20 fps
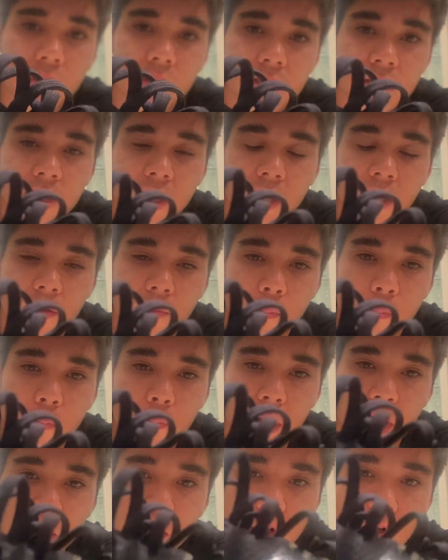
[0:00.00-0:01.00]
say
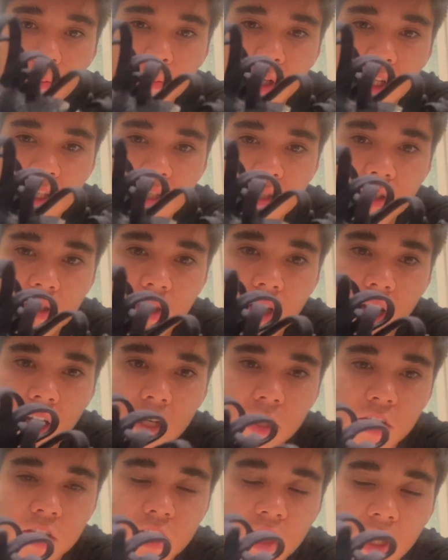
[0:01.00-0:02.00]
bigger, but it's not
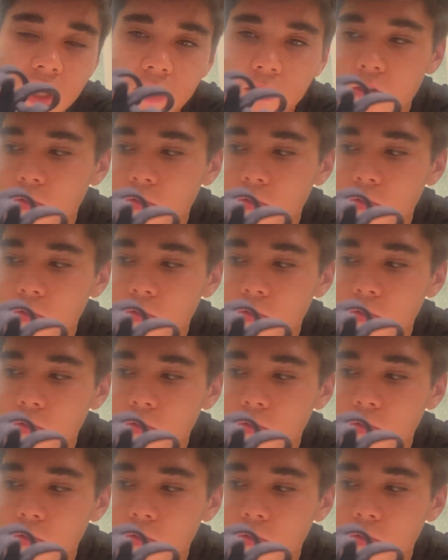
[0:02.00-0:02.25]
as tightly